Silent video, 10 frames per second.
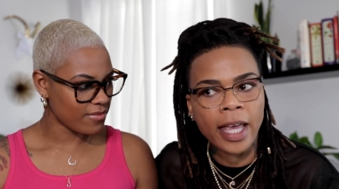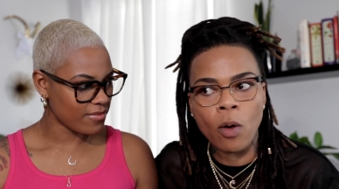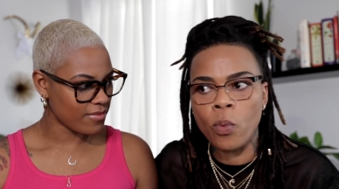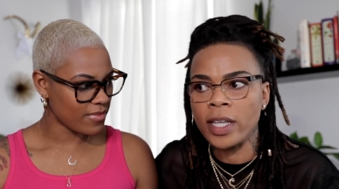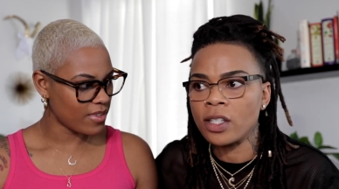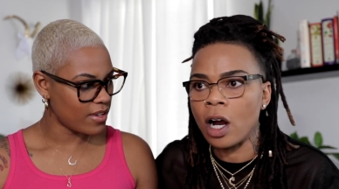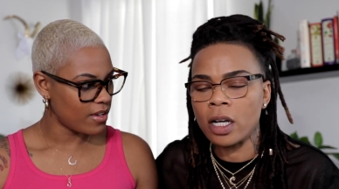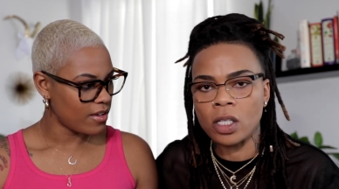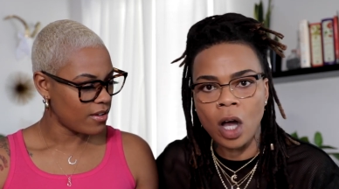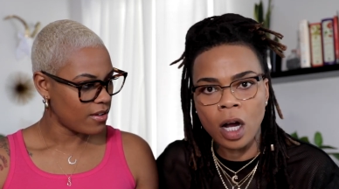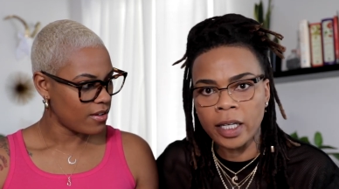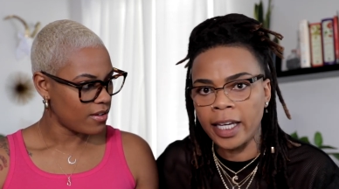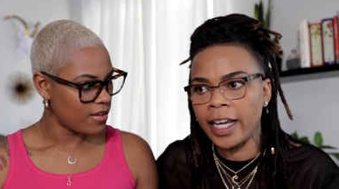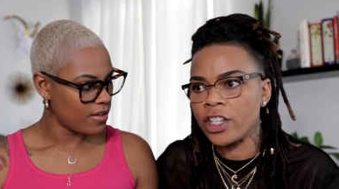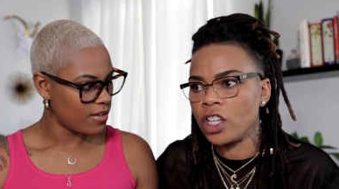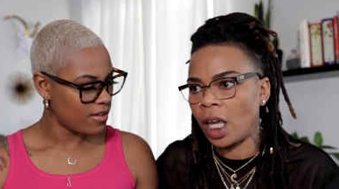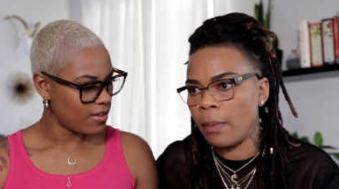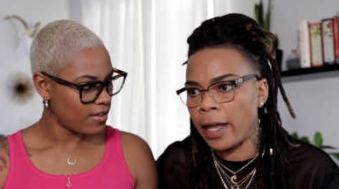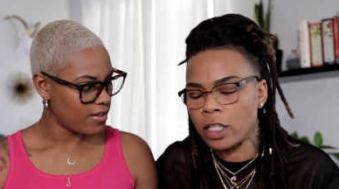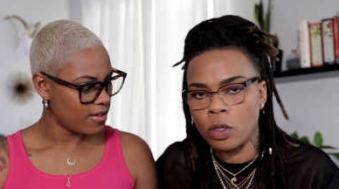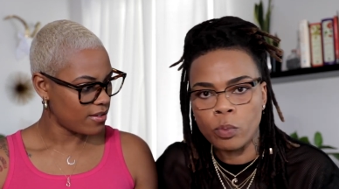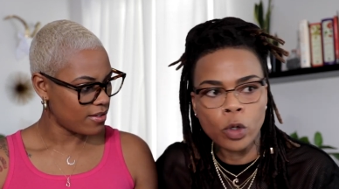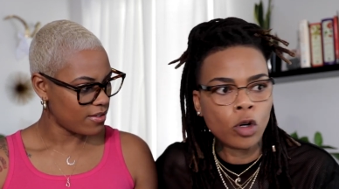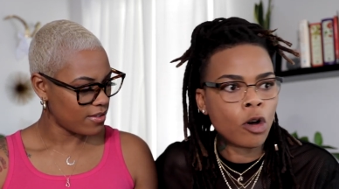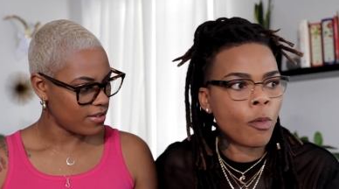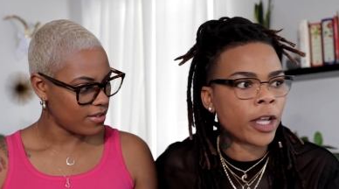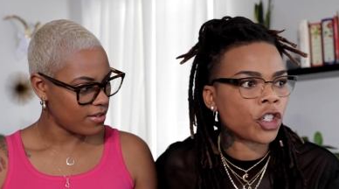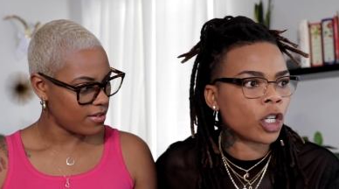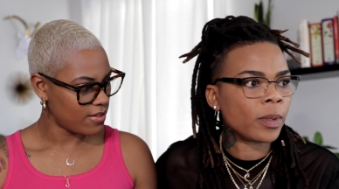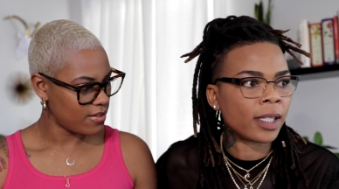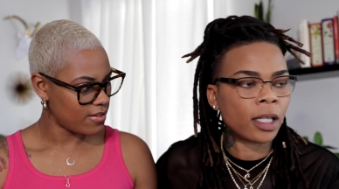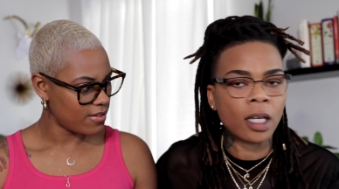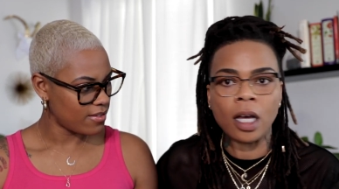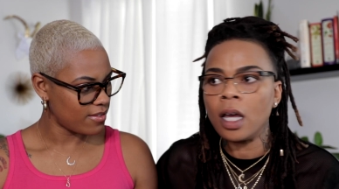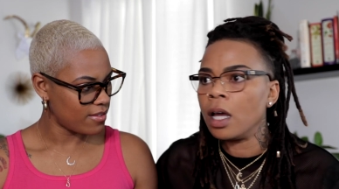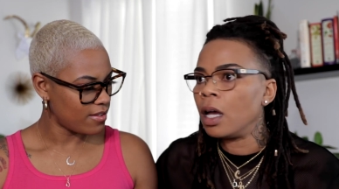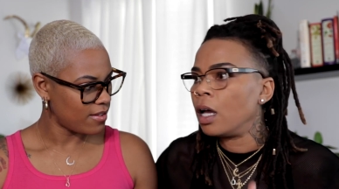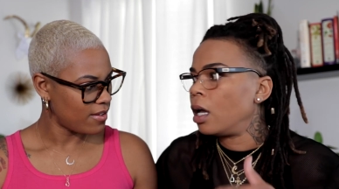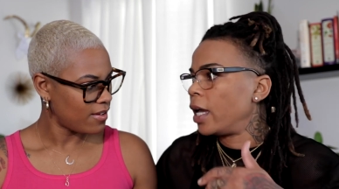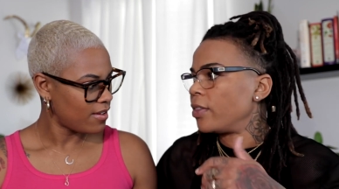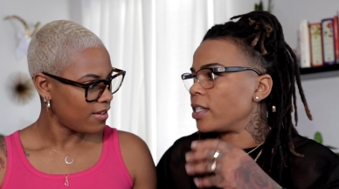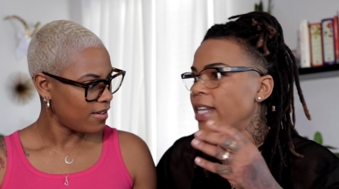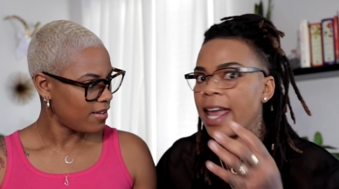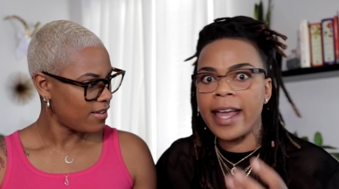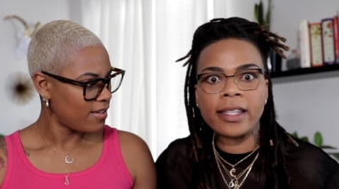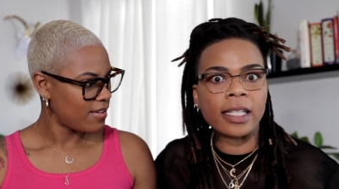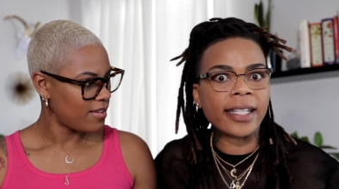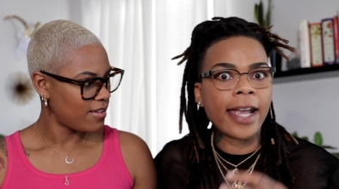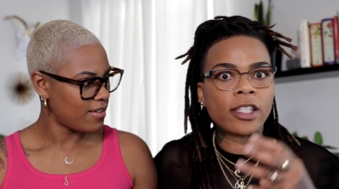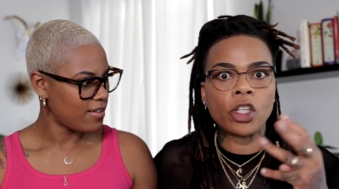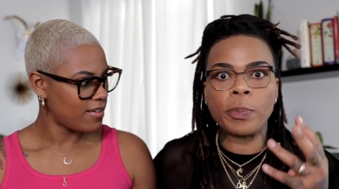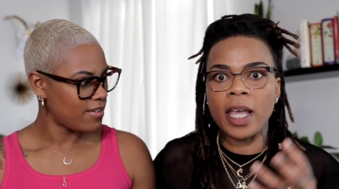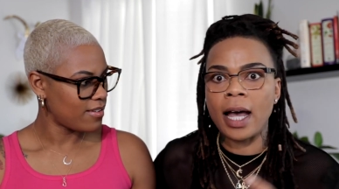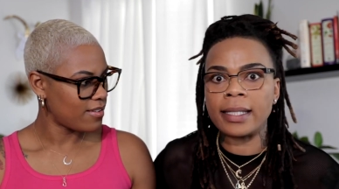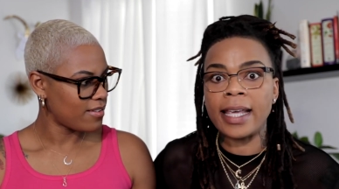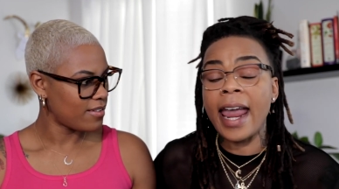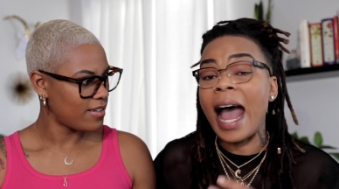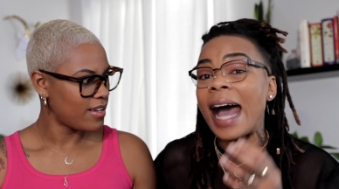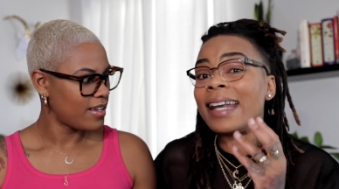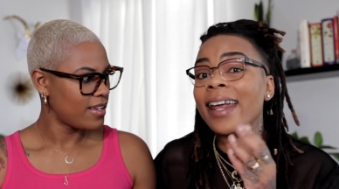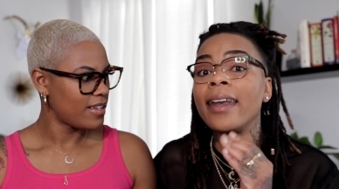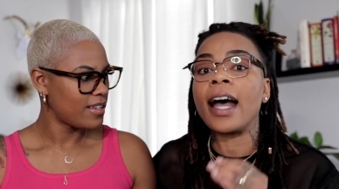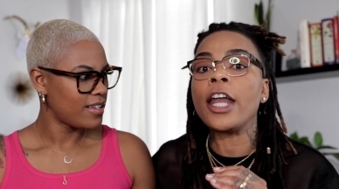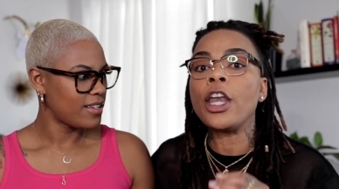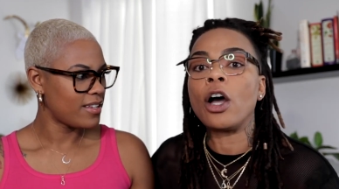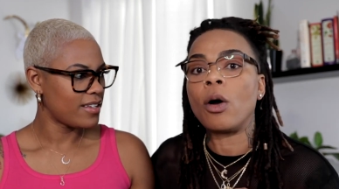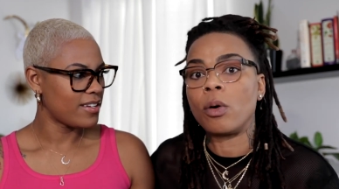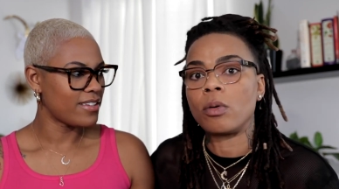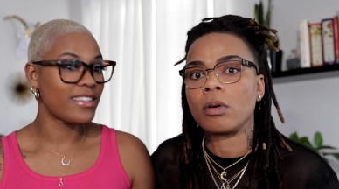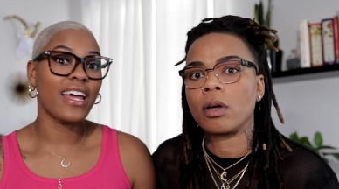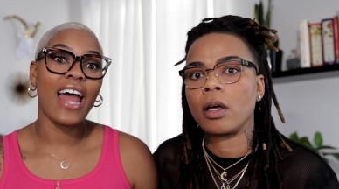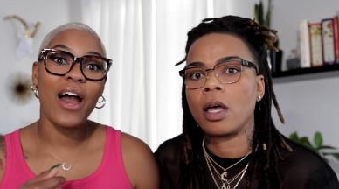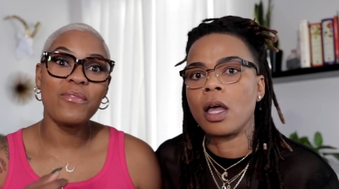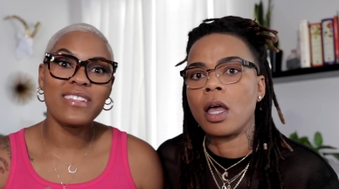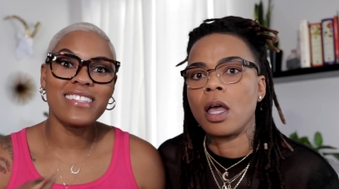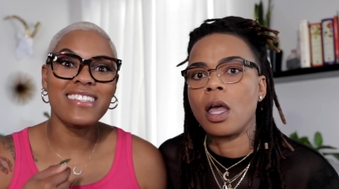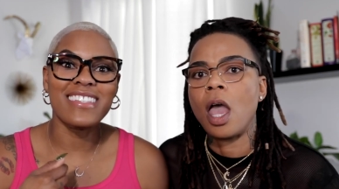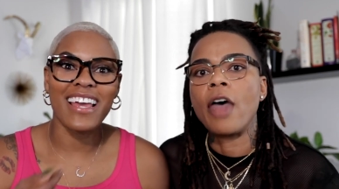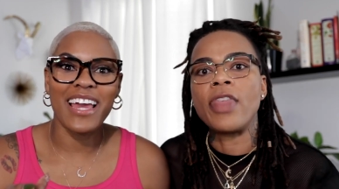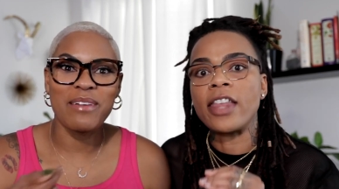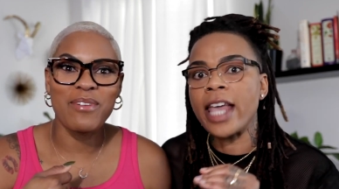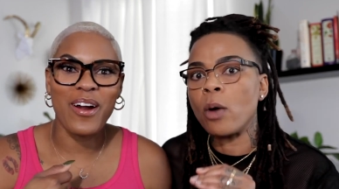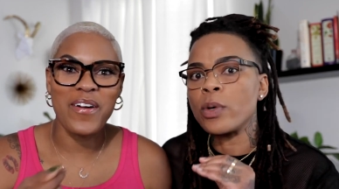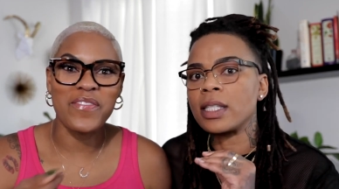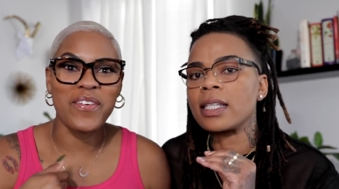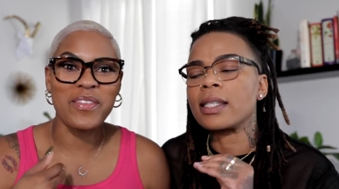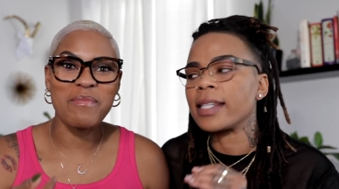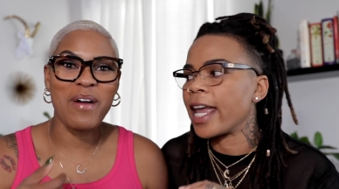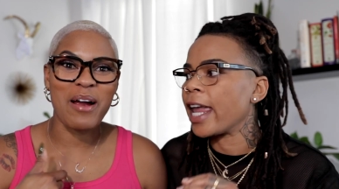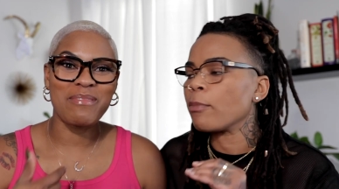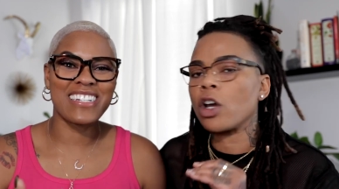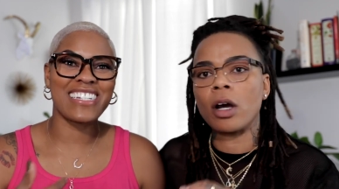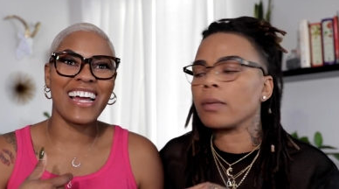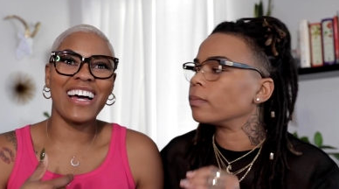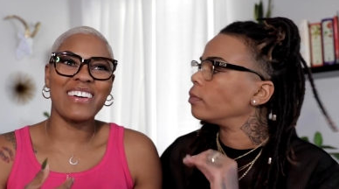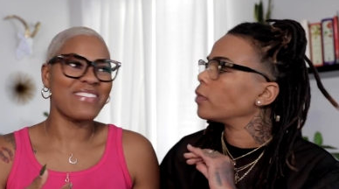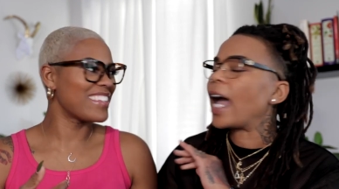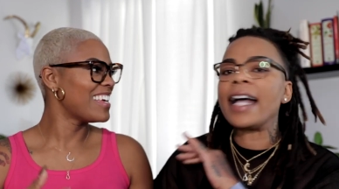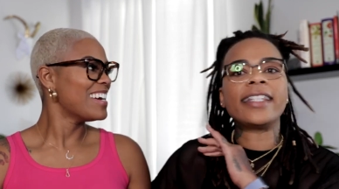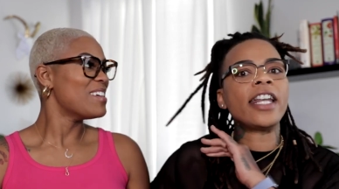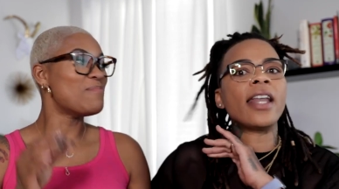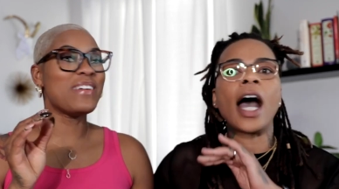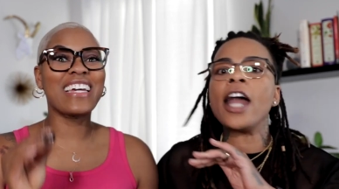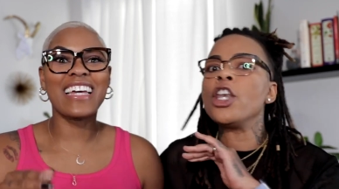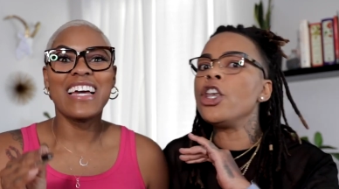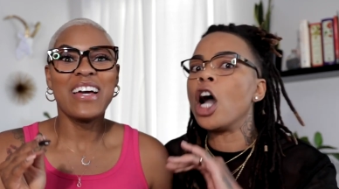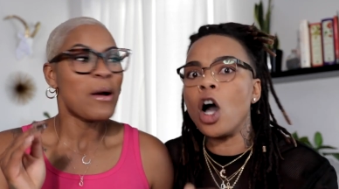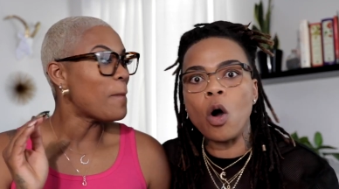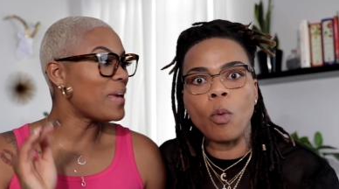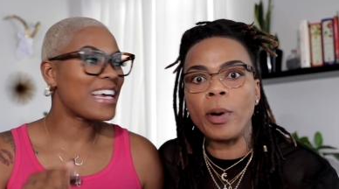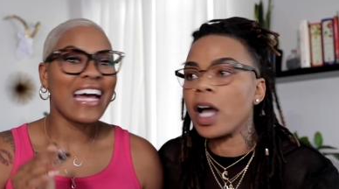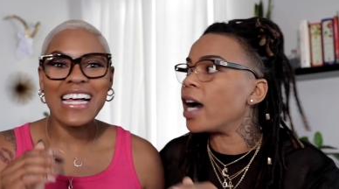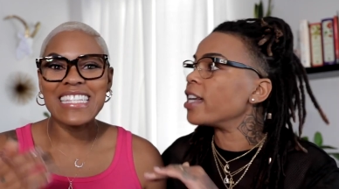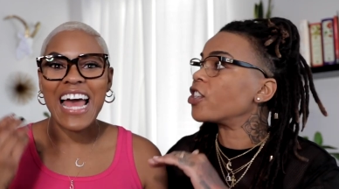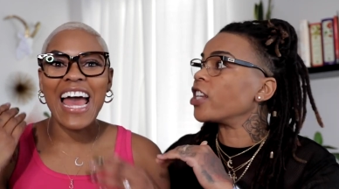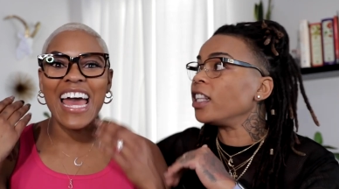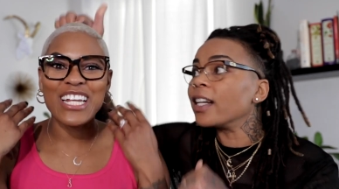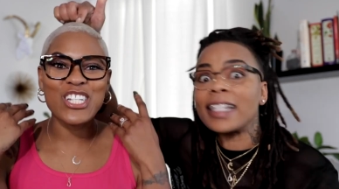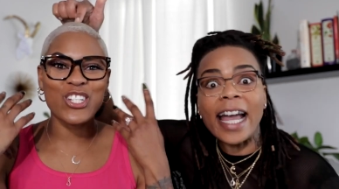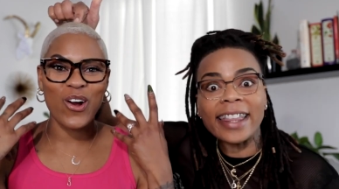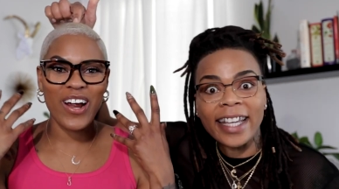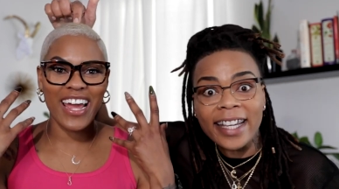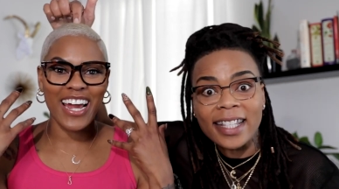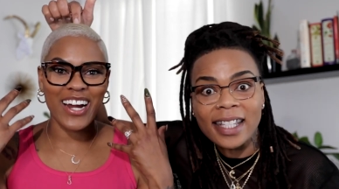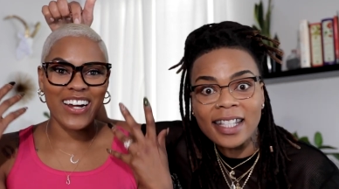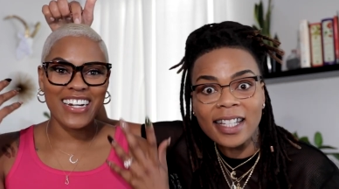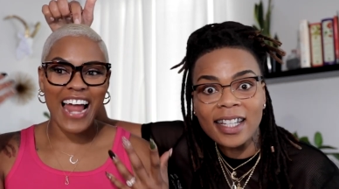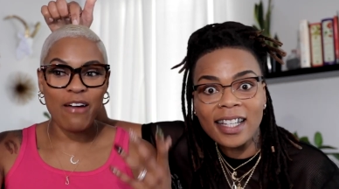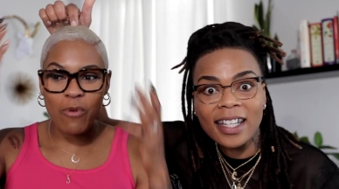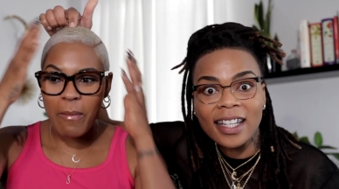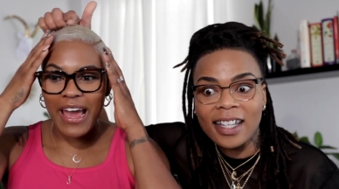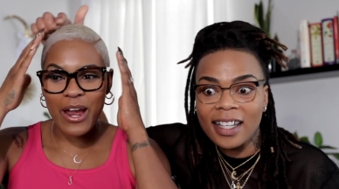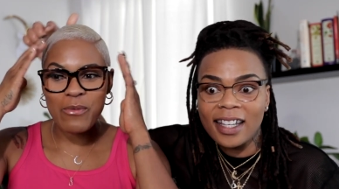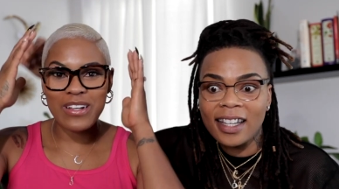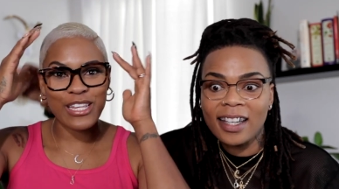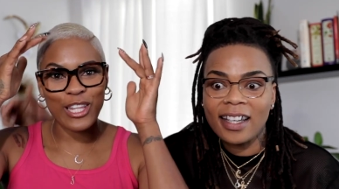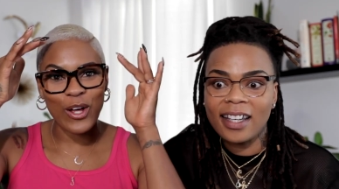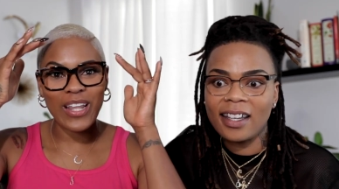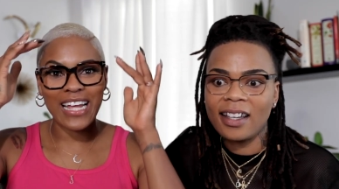Speaker 1: that we started talking and she came back to the room and she was in the in the dance and dancing to Beyonce, I did not know that I was the same that that was the, same the girl. I did not know because, because I had like short hair. Well, my hair wasn't low